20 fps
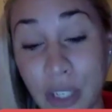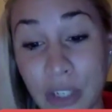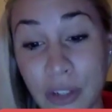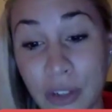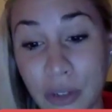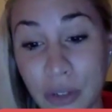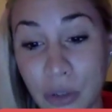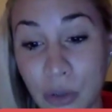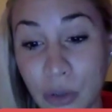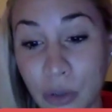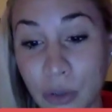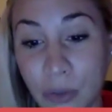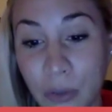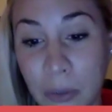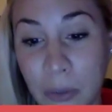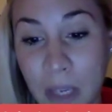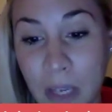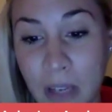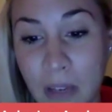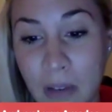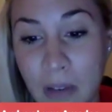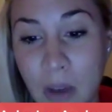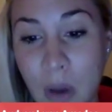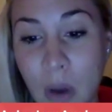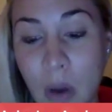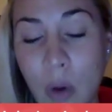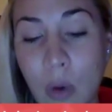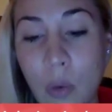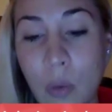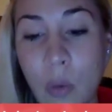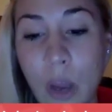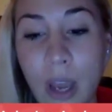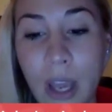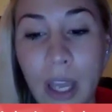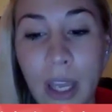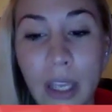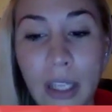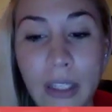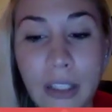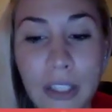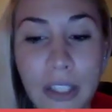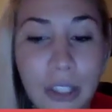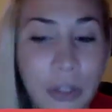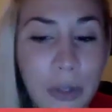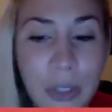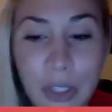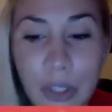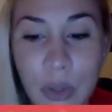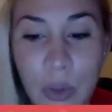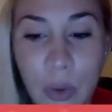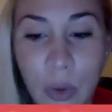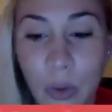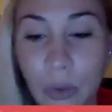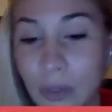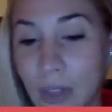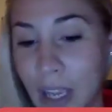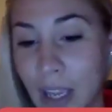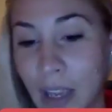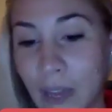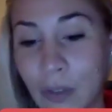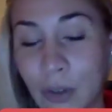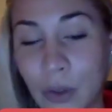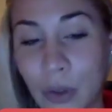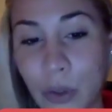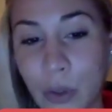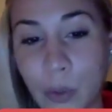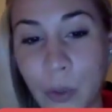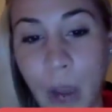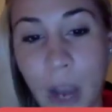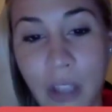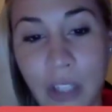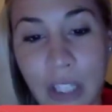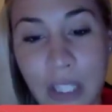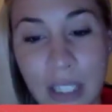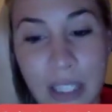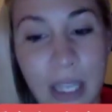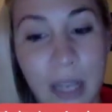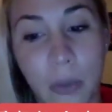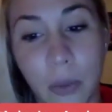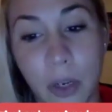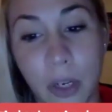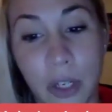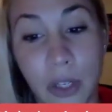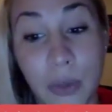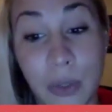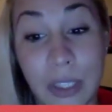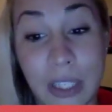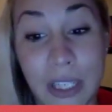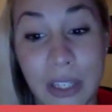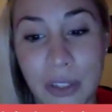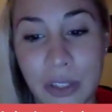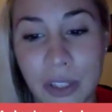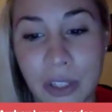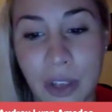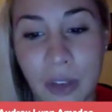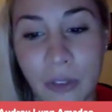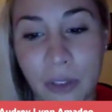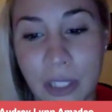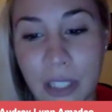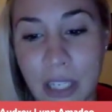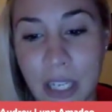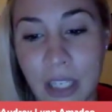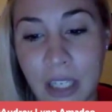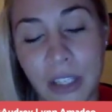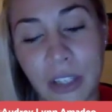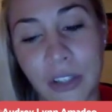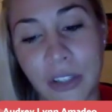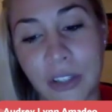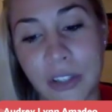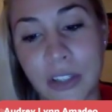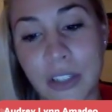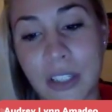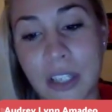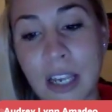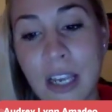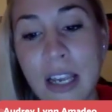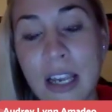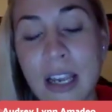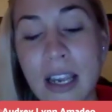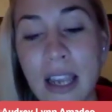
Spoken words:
13 years old for me, when, in school, they give you those projects like, where do you see yourself in 10 years?